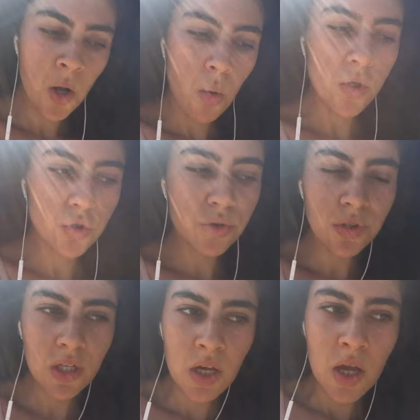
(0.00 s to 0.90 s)
what
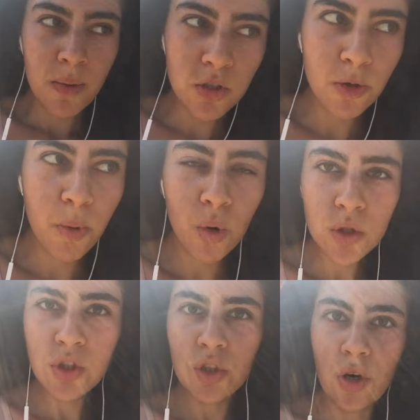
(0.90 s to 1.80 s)
truly
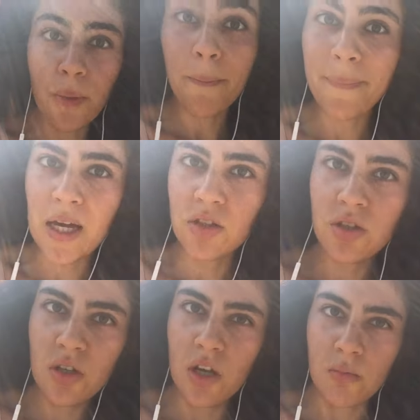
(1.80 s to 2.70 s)
supports your
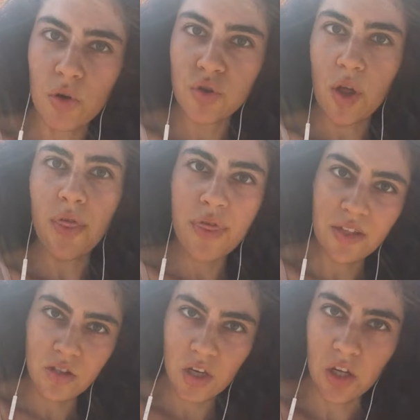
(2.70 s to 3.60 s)
best and most
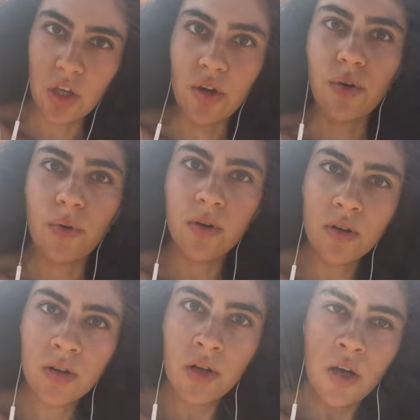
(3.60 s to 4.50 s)
authentic you,
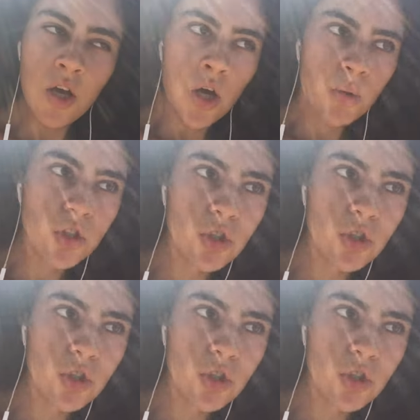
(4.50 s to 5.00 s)
what